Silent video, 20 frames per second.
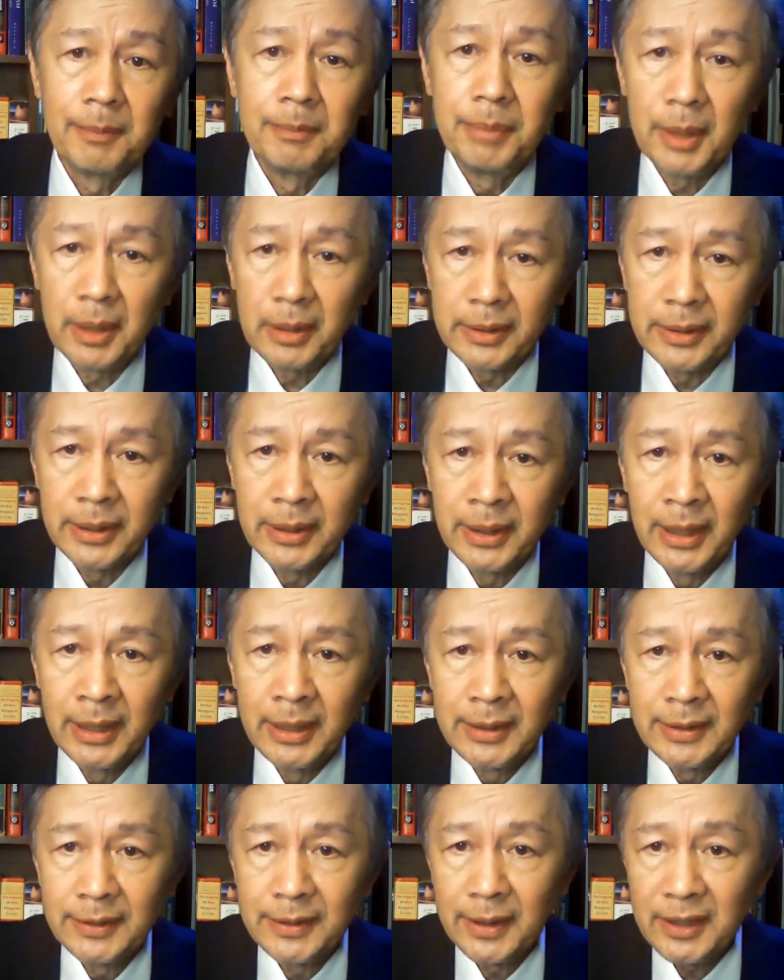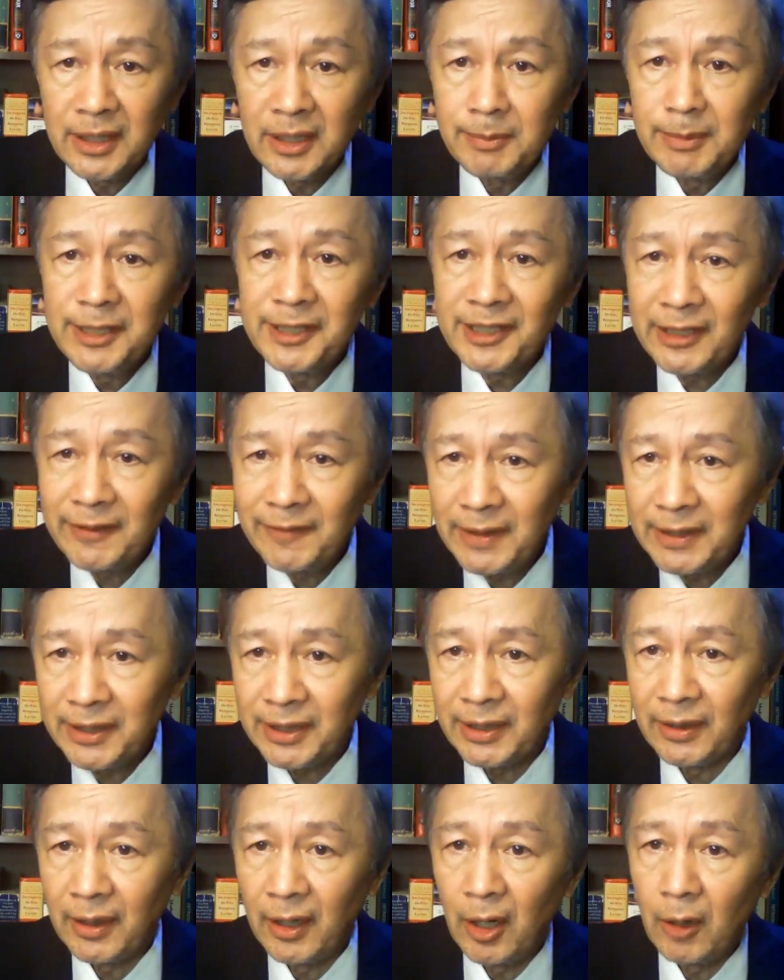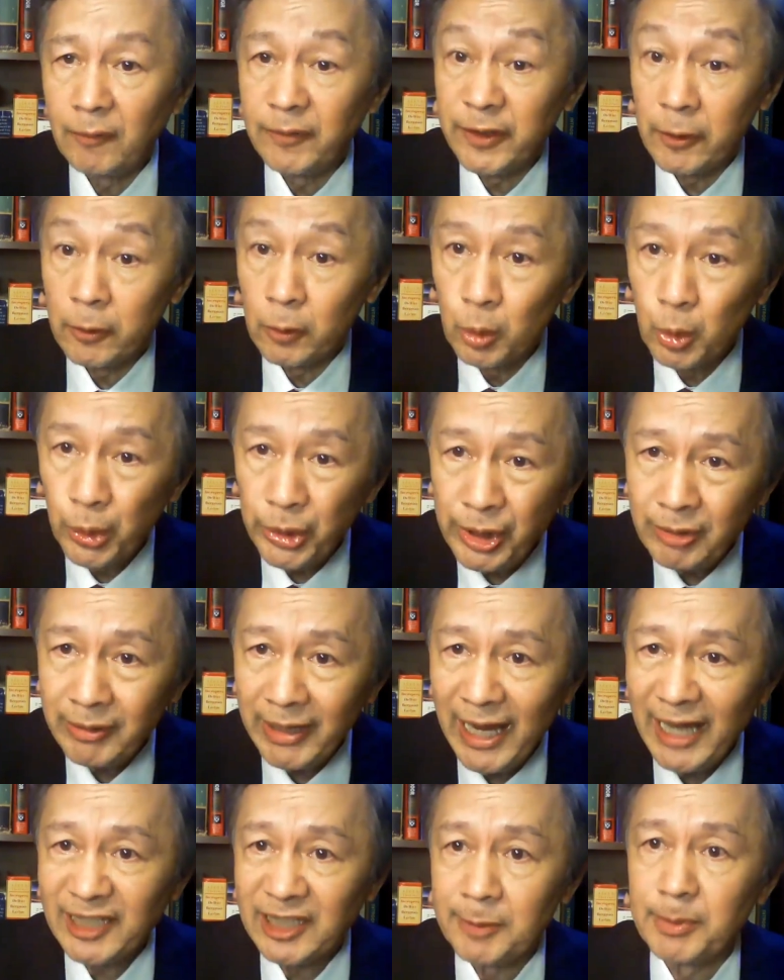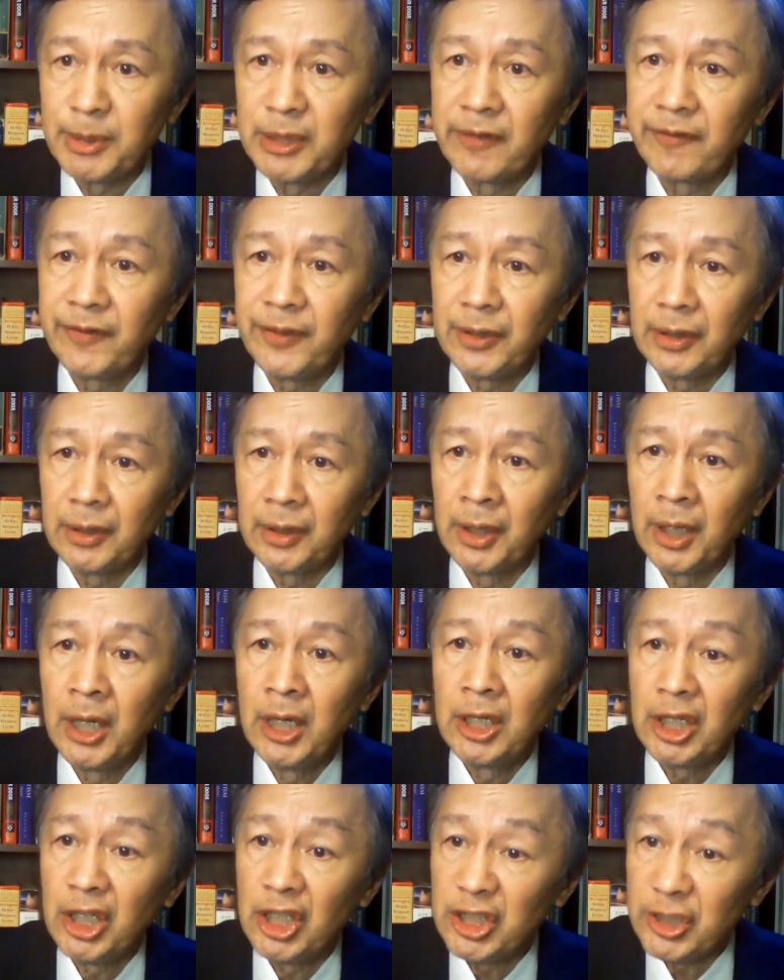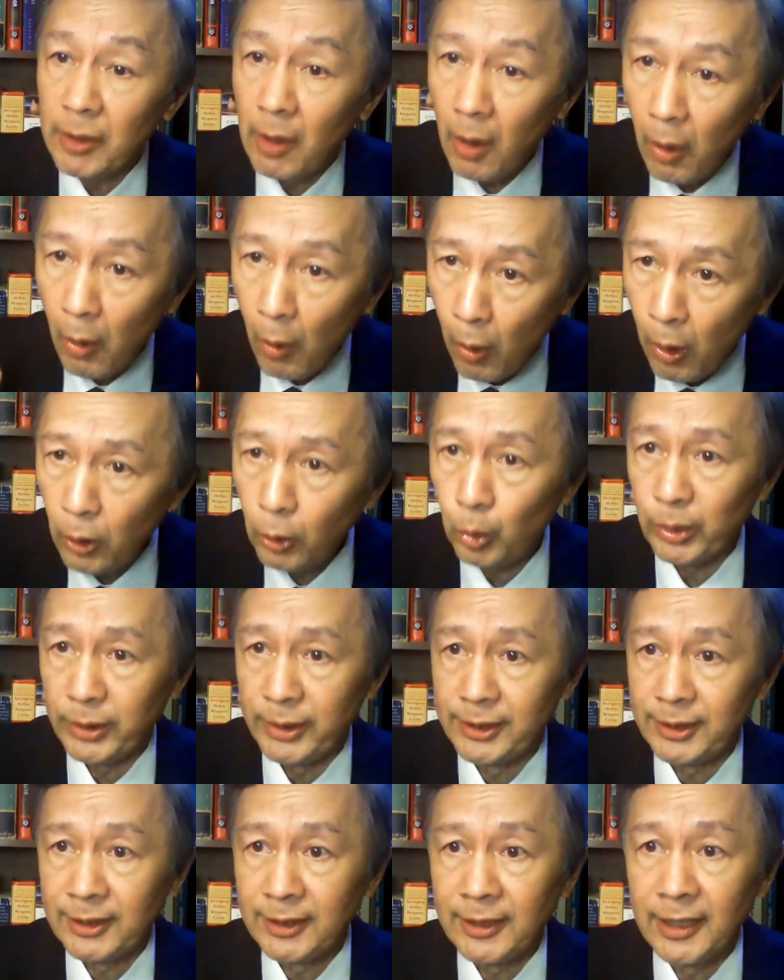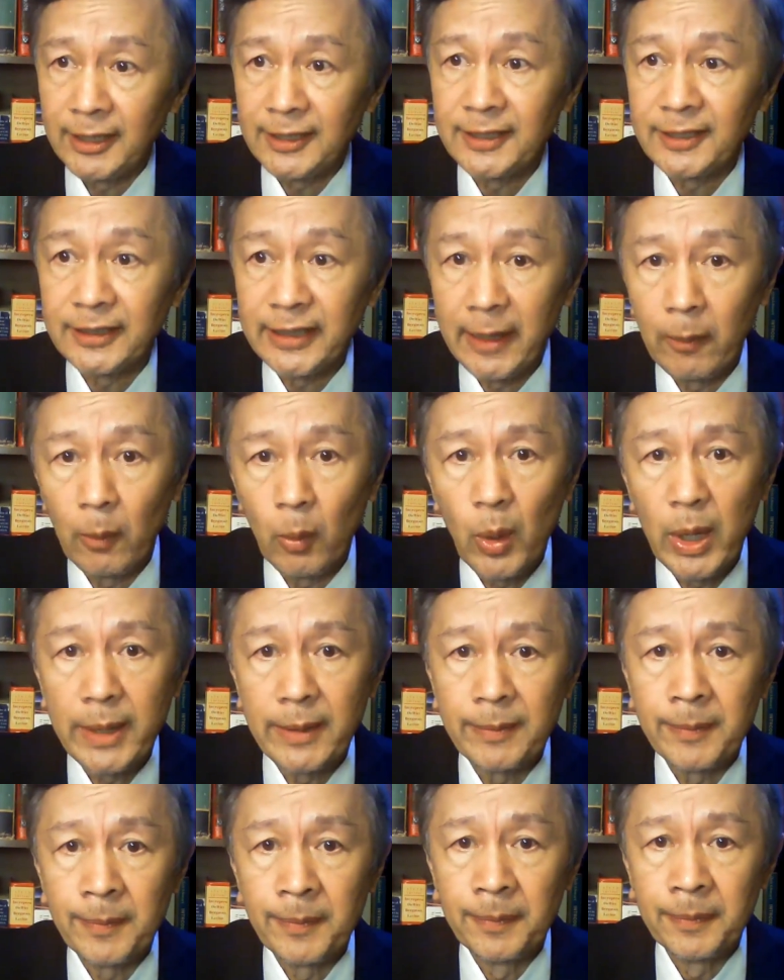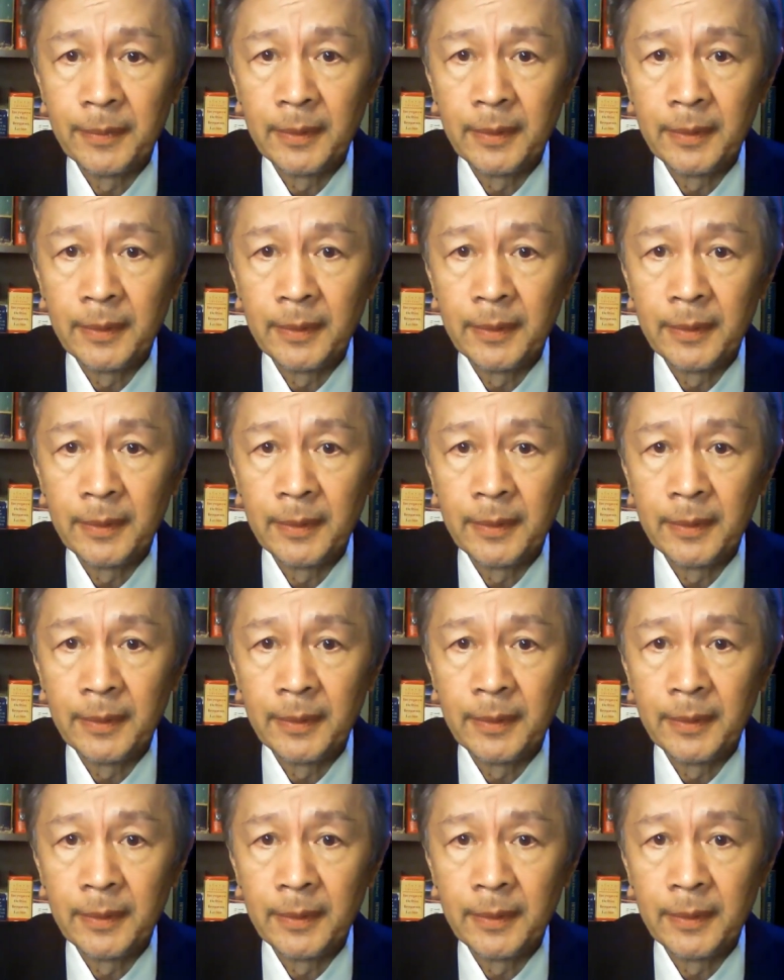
But the emissivity of the real atmosphere is always less than one,